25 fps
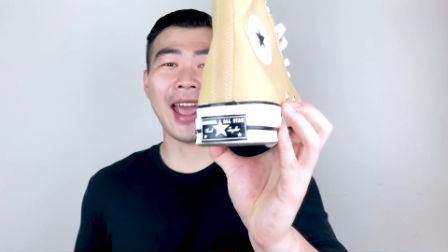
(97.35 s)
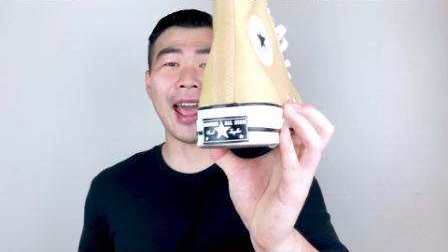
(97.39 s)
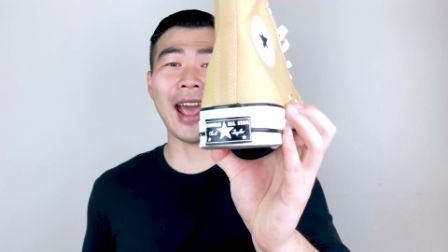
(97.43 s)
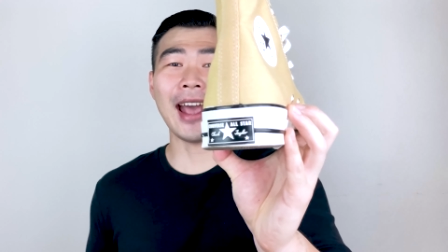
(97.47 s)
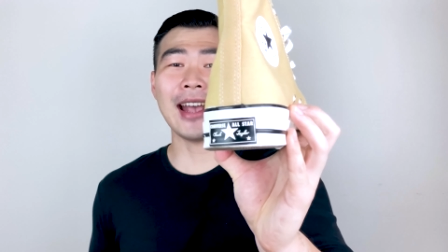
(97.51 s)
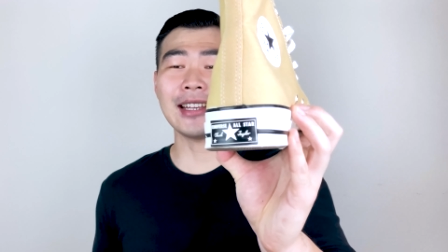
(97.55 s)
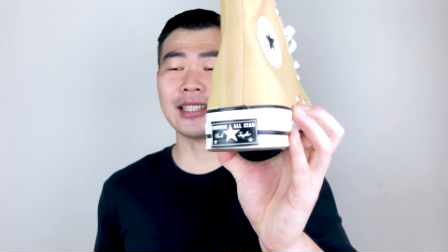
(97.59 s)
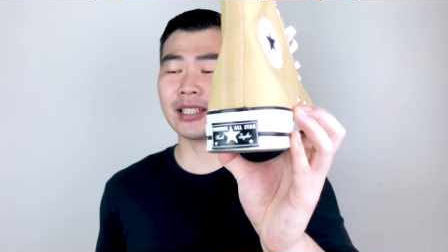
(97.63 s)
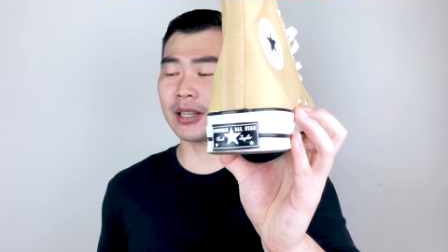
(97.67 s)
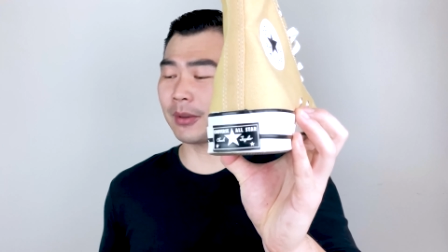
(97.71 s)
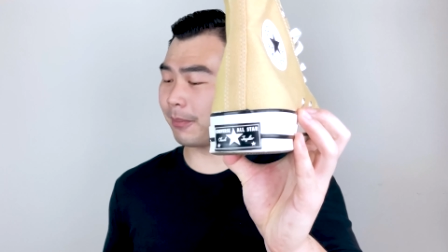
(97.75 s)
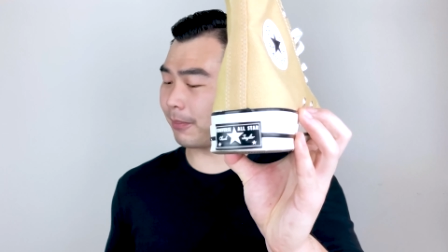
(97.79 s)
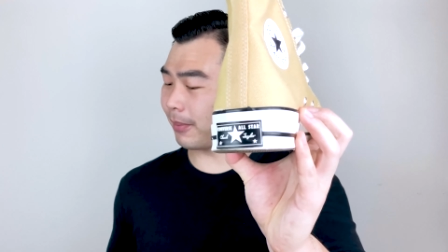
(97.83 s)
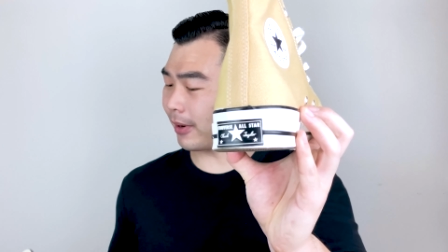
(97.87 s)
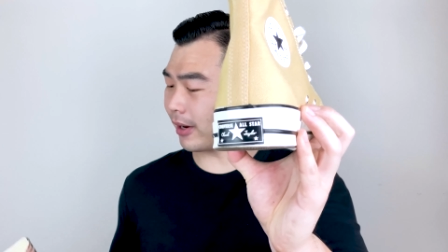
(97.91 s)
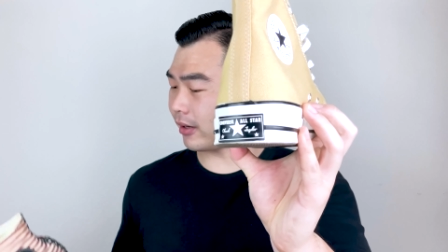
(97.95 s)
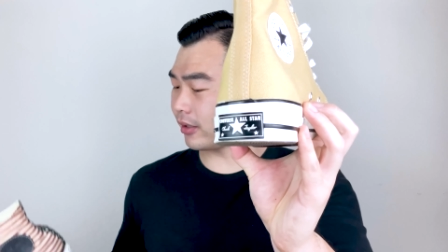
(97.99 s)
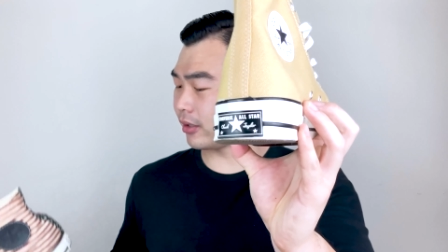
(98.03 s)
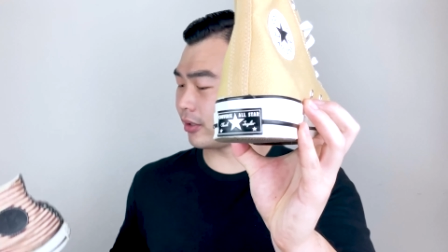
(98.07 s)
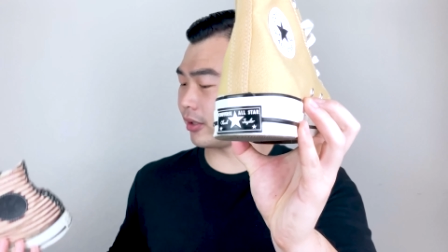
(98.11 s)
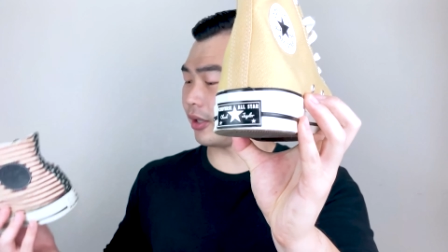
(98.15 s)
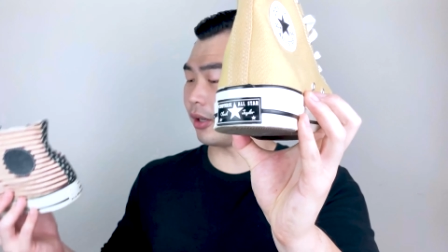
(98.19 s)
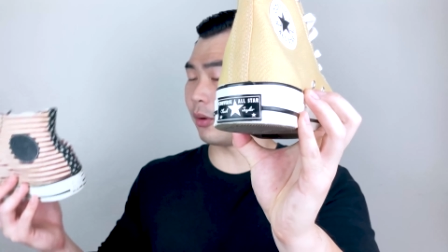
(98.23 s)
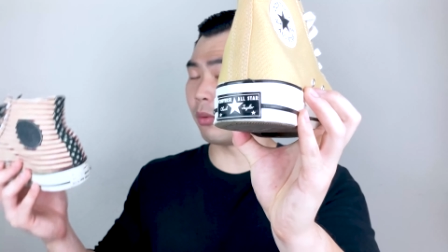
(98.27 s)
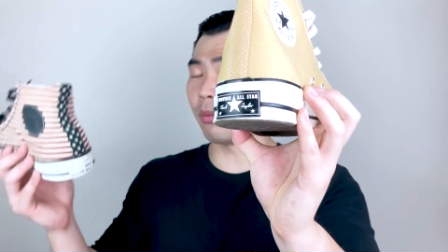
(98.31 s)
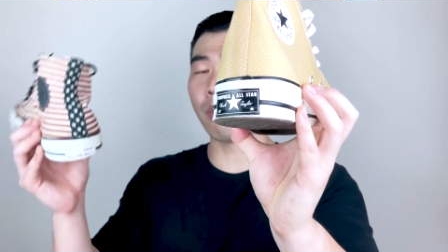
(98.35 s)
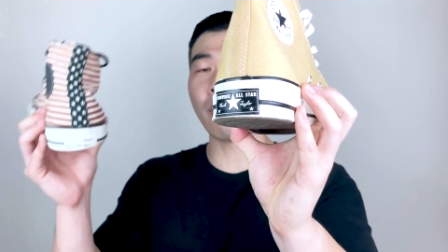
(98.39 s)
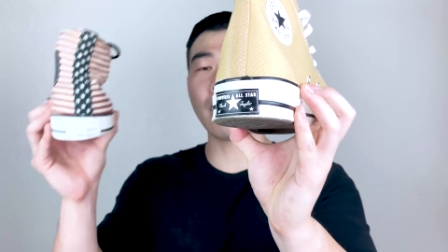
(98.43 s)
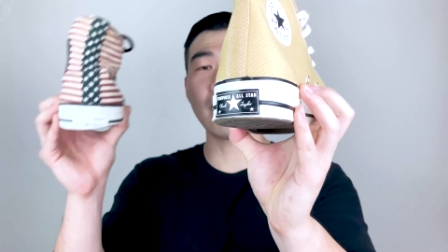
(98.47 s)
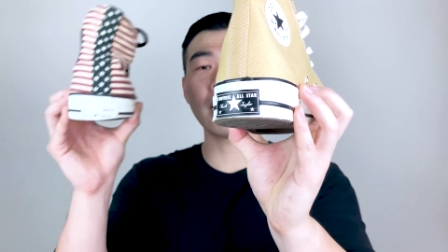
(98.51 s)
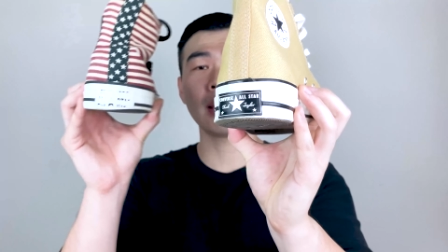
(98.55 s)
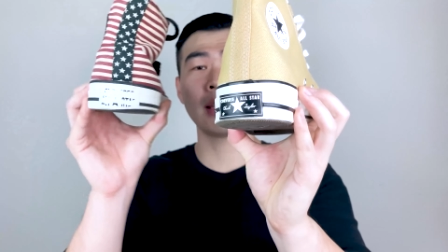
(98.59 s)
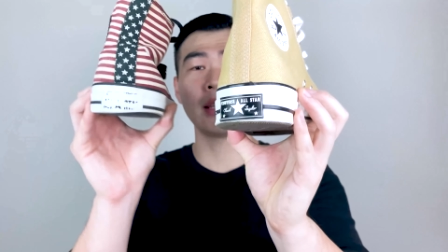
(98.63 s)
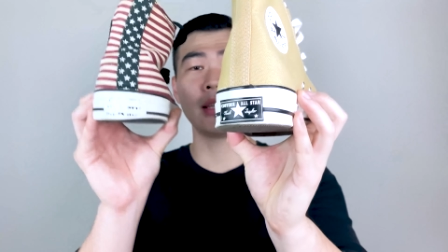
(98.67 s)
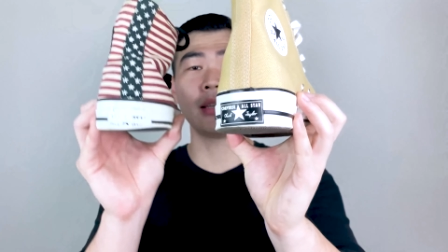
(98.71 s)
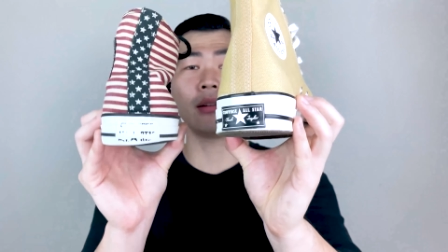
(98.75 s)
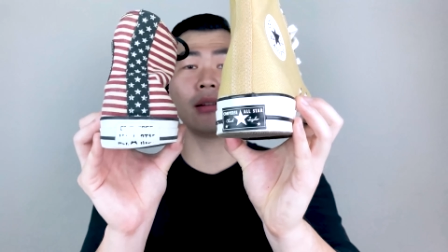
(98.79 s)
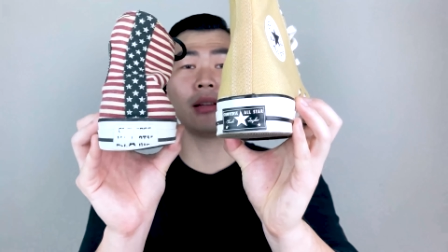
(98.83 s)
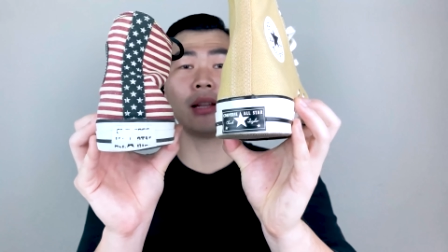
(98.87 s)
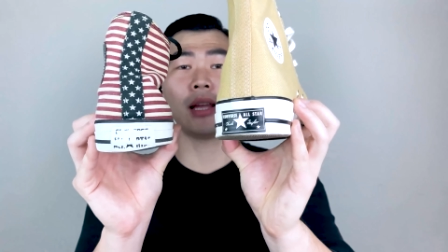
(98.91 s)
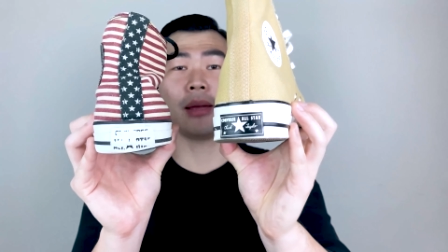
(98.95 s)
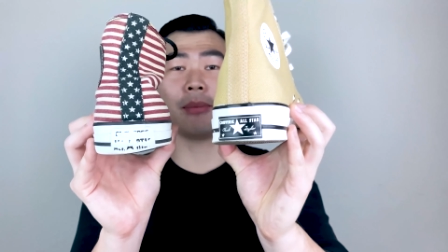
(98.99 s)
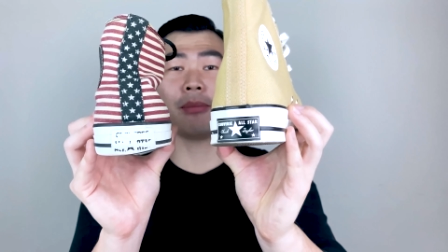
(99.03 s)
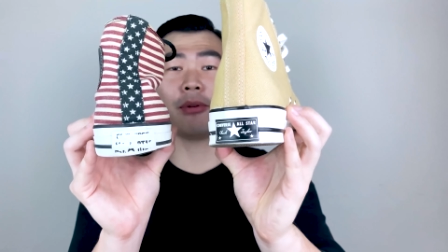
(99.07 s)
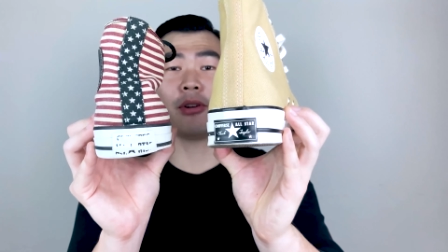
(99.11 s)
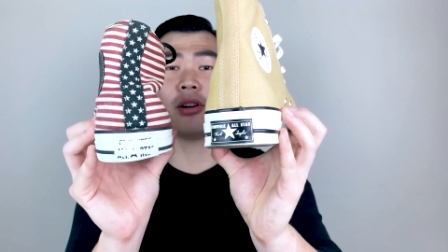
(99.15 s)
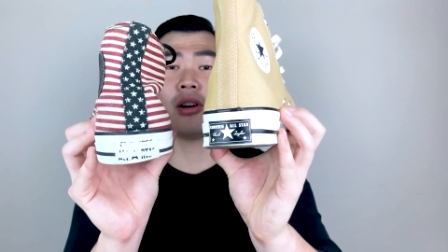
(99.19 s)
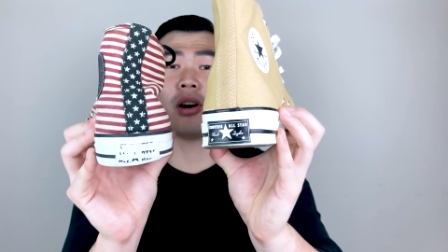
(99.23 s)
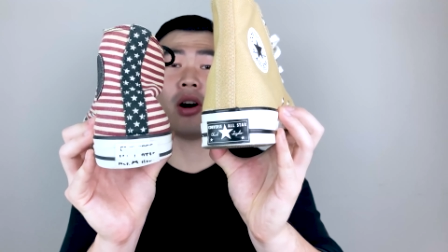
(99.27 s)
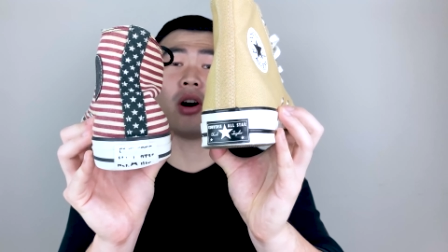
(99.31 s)
as compared to the white heel
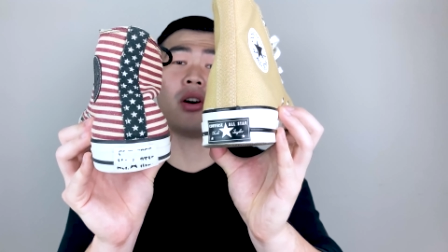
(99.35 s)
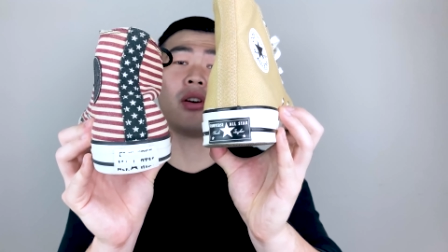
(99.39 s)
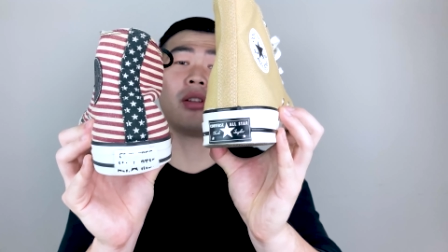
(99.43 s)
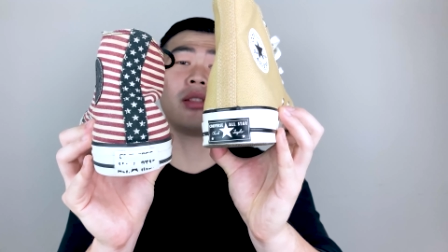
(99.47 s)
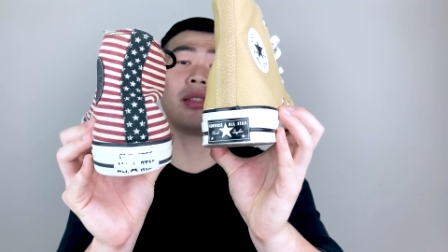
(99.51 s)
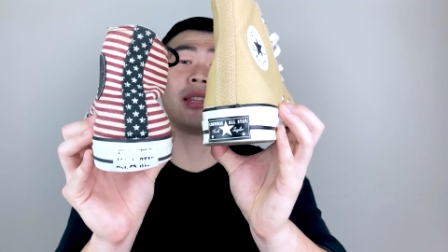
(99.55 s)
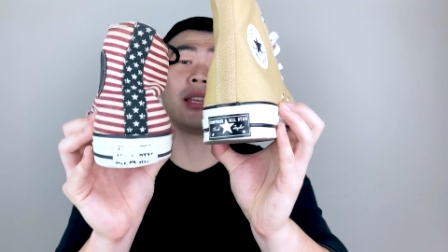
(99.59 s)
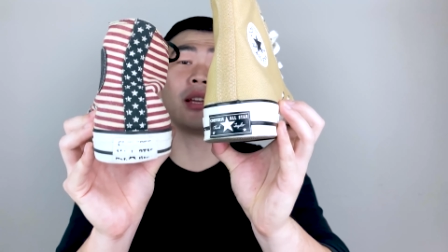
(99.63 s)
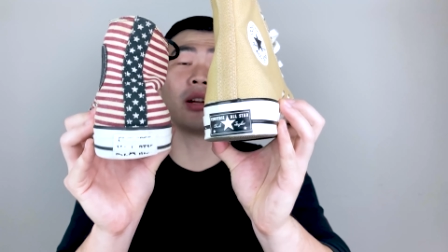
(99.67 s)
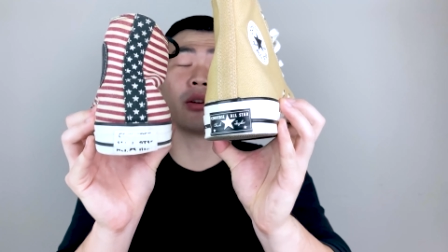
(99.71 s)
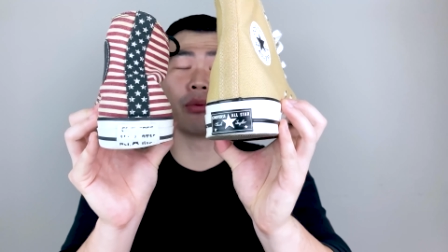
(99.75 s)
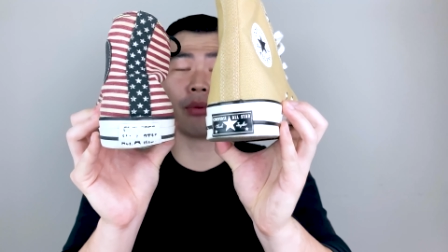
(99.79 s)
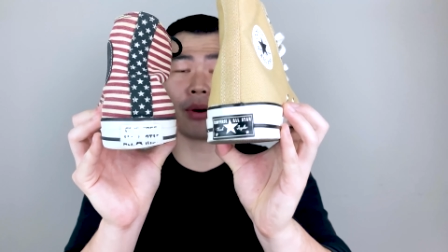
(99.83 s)
label on the